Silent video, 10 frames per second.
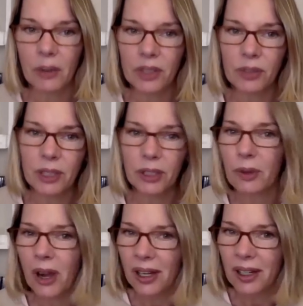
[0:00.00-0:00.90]
out which one
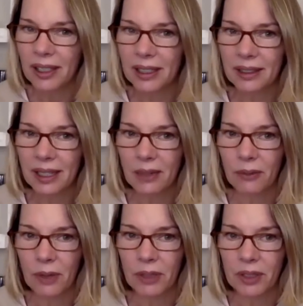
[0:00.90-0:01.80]
you are
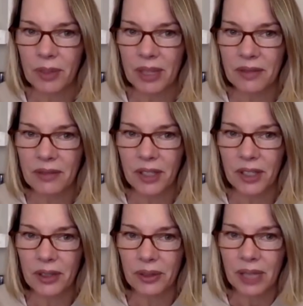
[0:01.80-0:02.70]
and what works best for
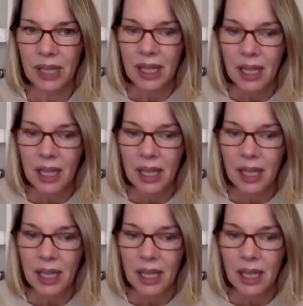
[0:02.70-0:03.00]
you.